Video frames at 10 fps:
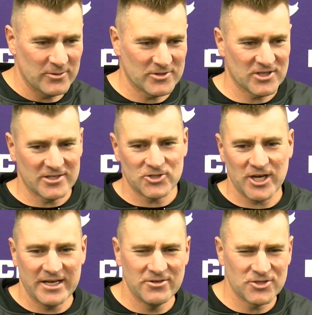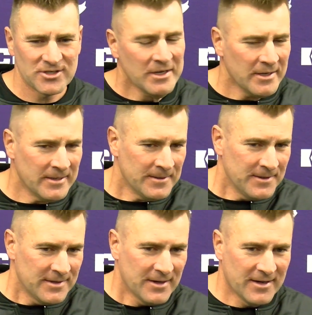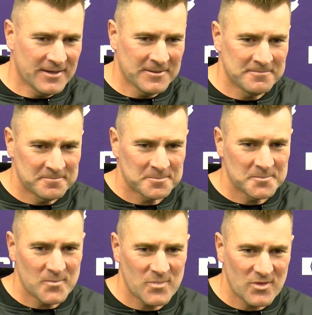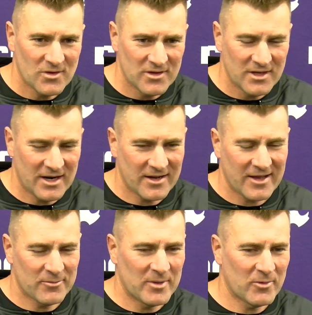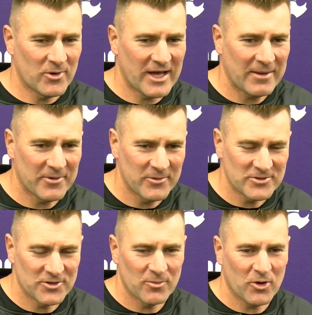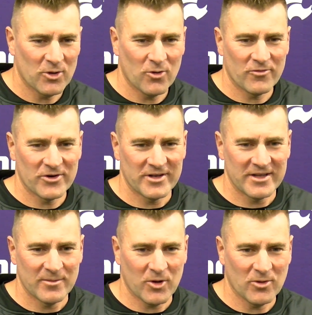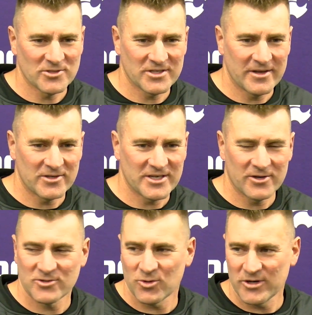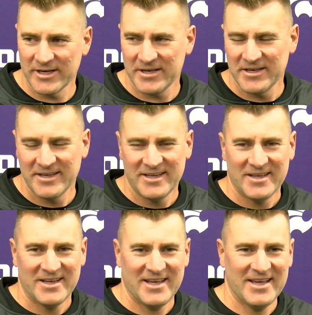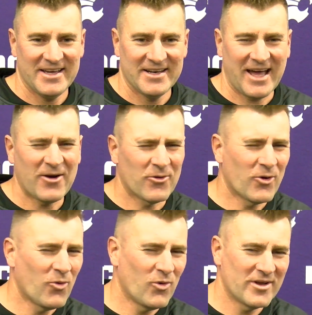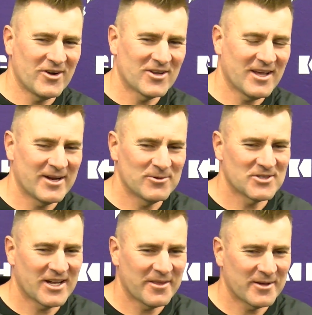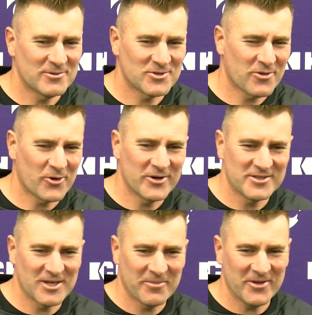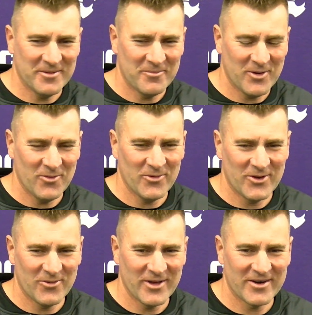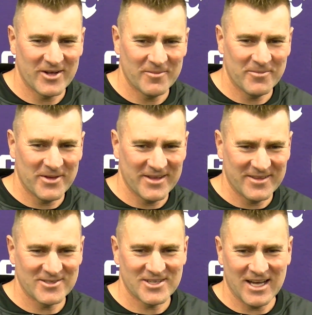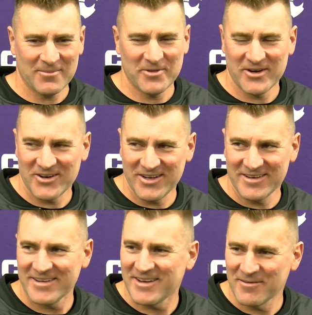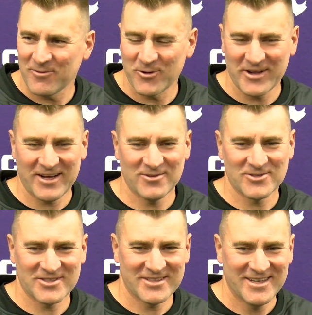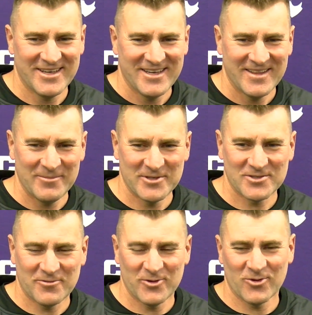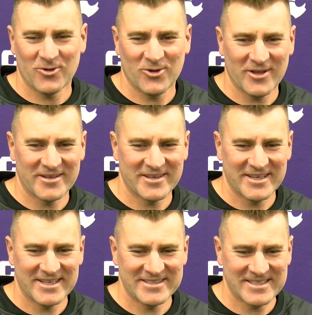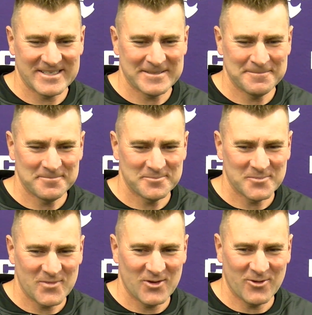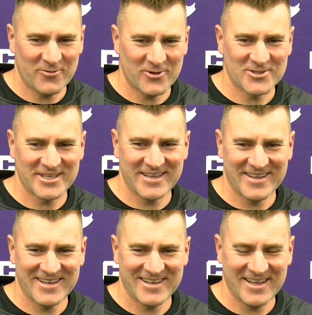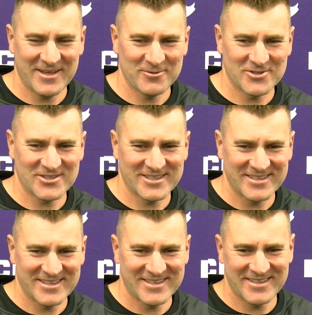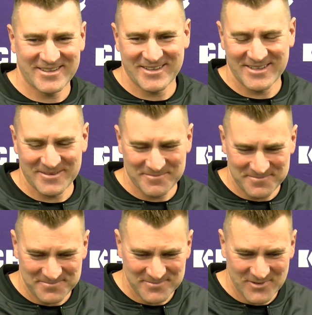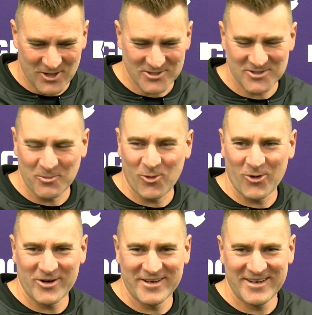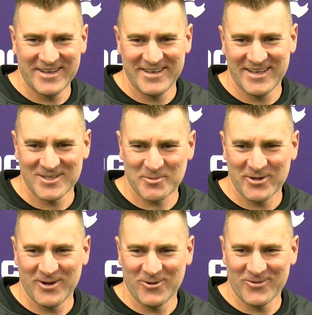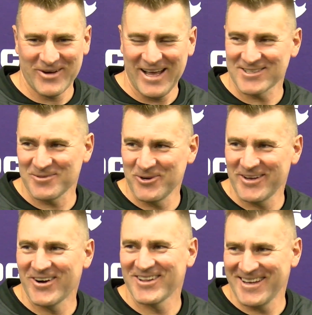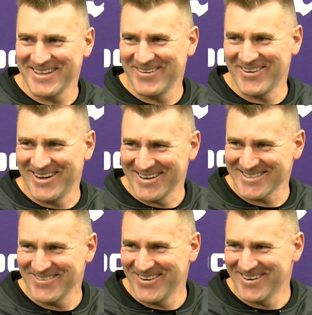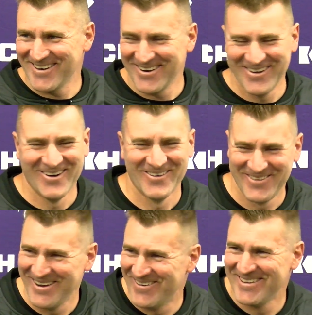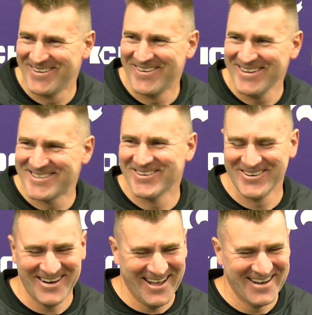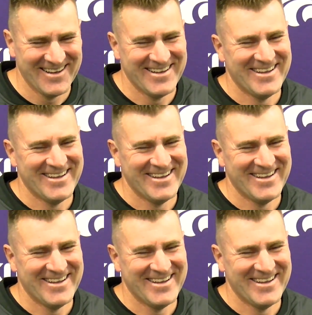It was sudden change. Um, you know, I can't remember what happened. We turned the ball over, and, and the ball was in their territory and I don't know what yard line it was on. I think it was 30 something, but you know we ended up getting the stop there on on four downs, and they missed the field goal. And and um, you know the first thing that I think was uh, uh, uh, Austin Moore and, and Des Purnell were asking what yard line they were on because they wanted to know if they were in the red zone or not.